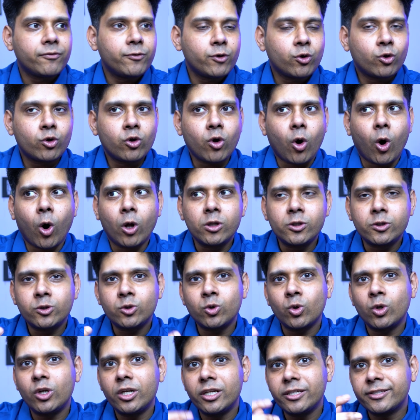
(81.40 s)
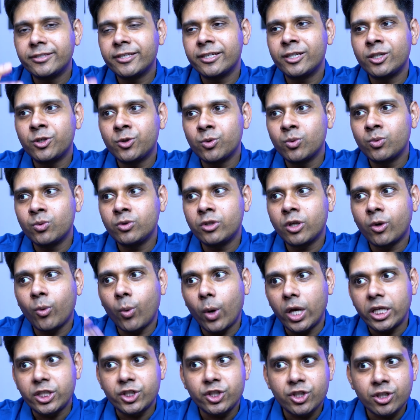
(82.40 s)
if you could also listen to the
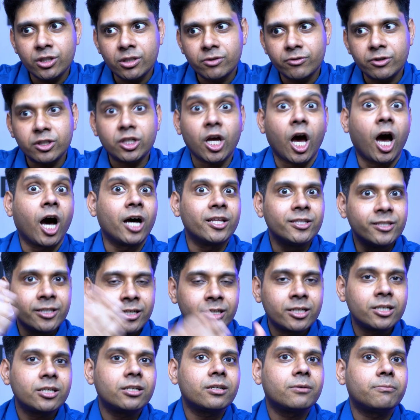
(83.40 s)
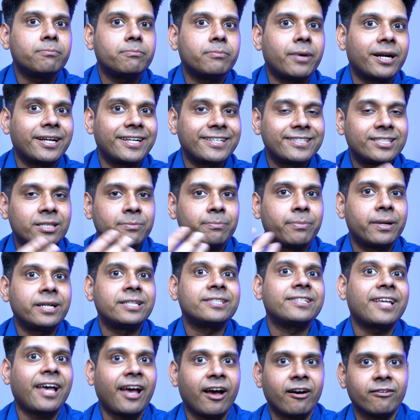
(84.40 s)
questions which other
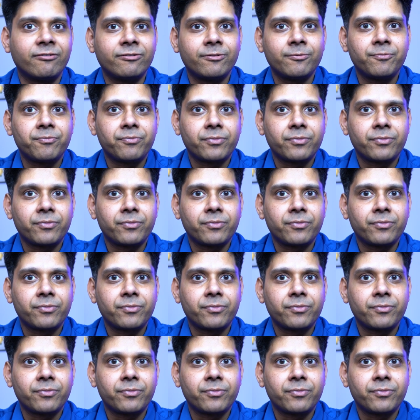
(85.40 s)
participants have